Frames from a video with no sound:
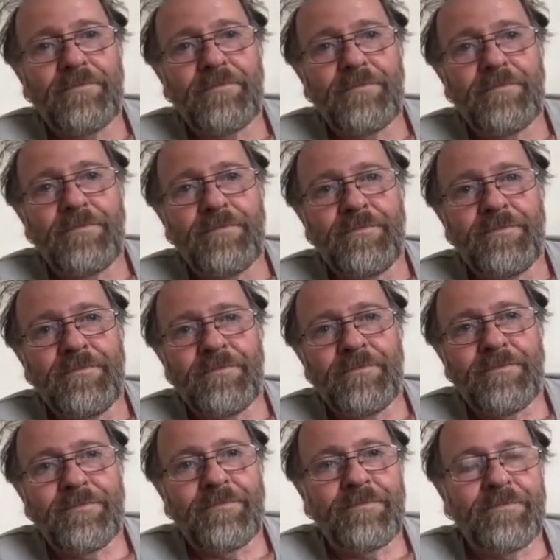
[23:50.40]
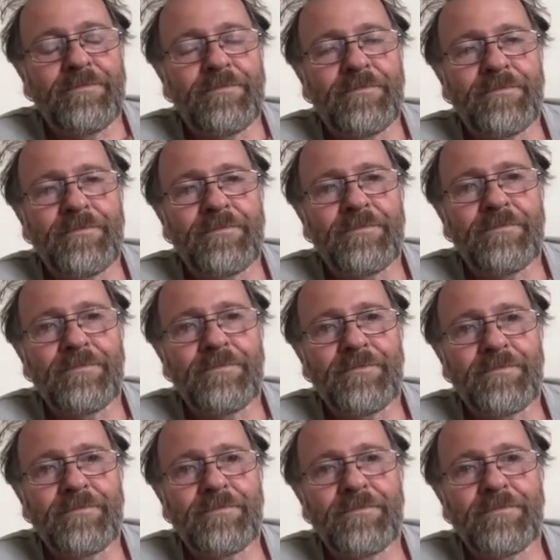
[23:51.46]

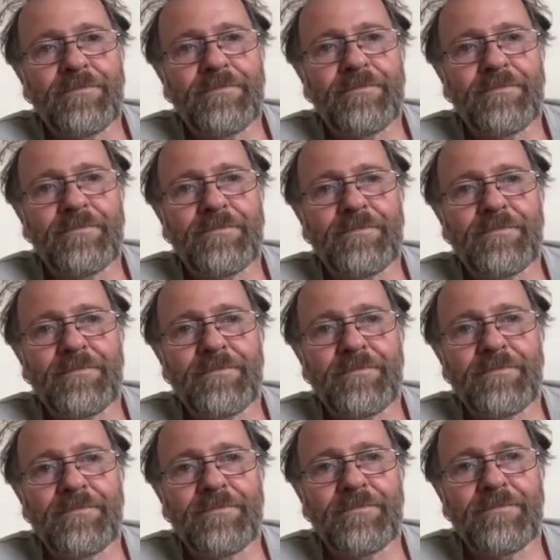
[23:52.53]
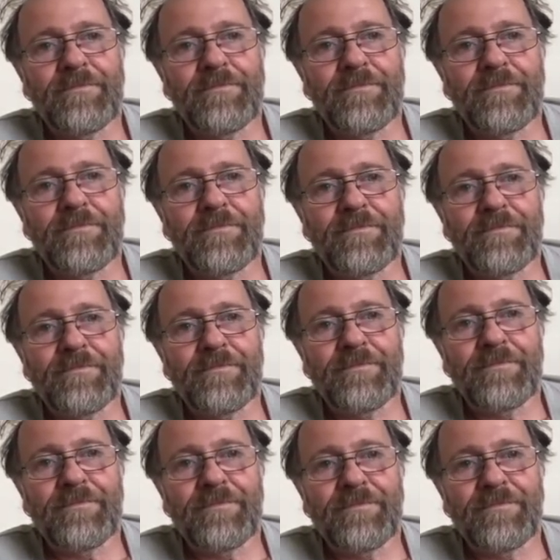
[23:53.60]

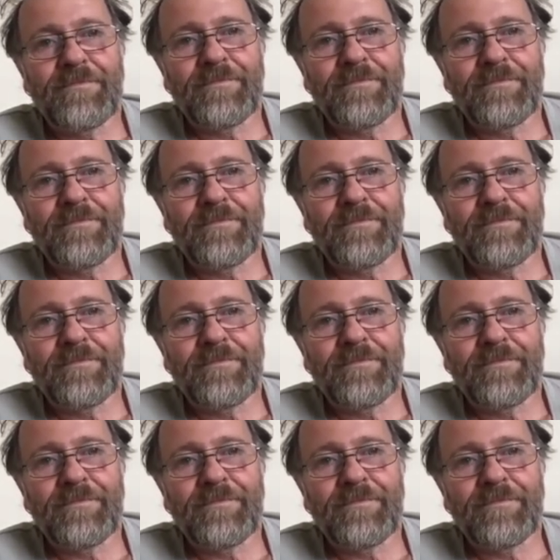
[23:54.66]
No words are spoken by the person on screen.